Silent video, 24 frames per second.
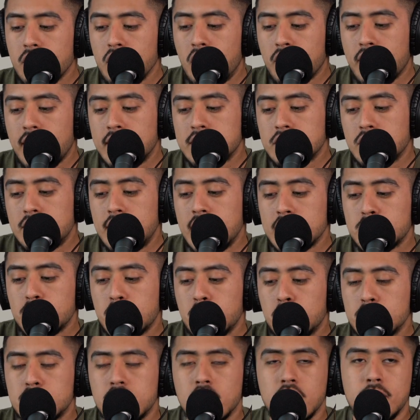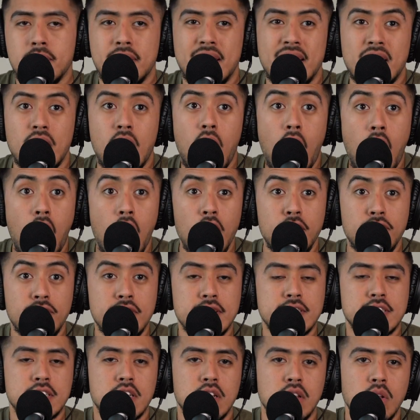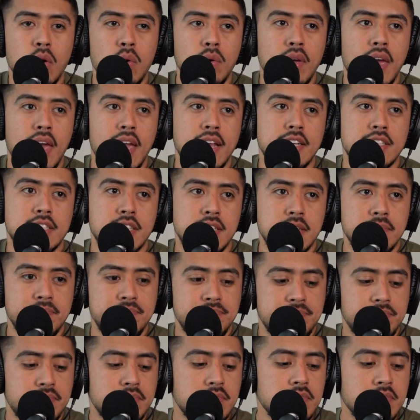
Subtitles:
Okay, so next one, we're talking about an office location.